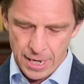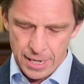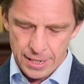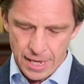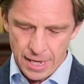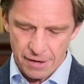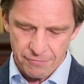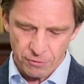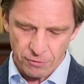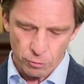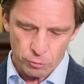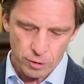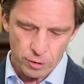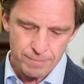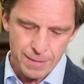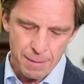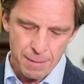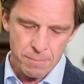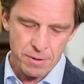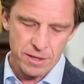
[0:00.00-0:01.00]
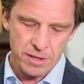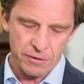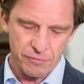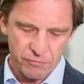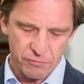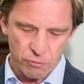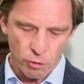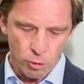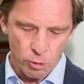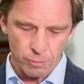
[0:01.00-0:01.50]
Therefore, remember that
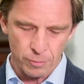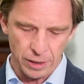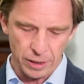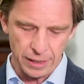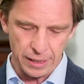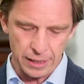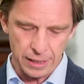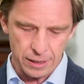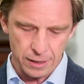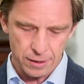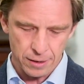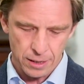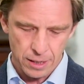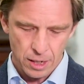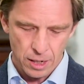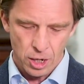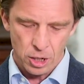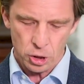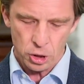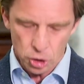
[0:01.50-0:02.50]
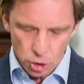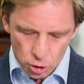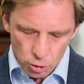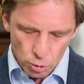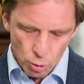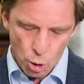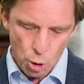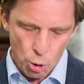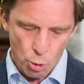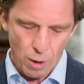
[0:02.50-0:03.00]
formerly,
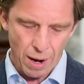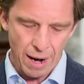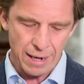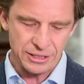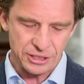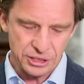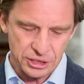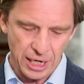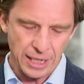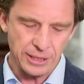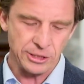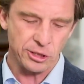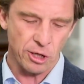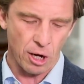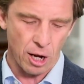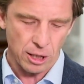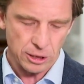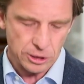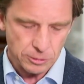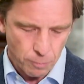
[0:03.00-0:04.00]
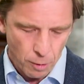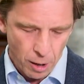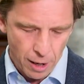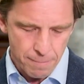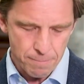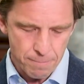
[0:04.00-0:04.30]
you who are Gentiles by